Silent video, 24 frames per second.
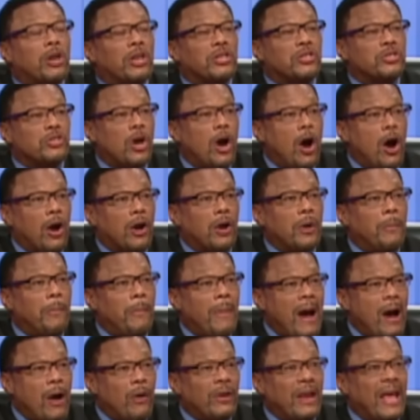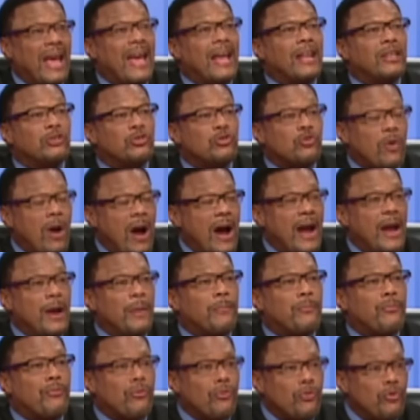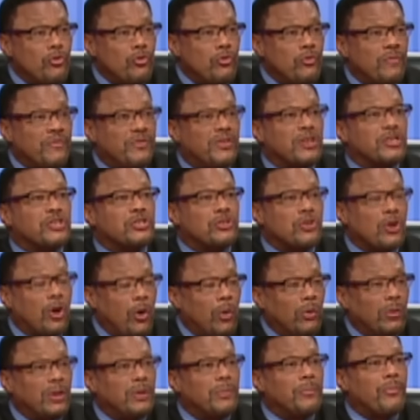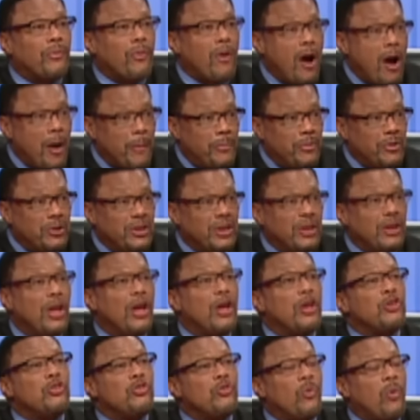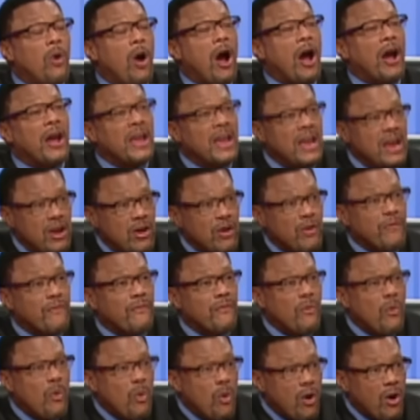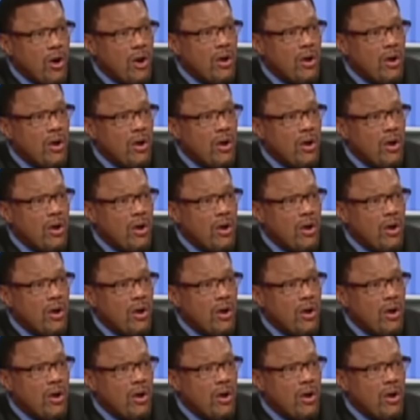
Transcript: want to talk about and try and prove the stolen property you are here for?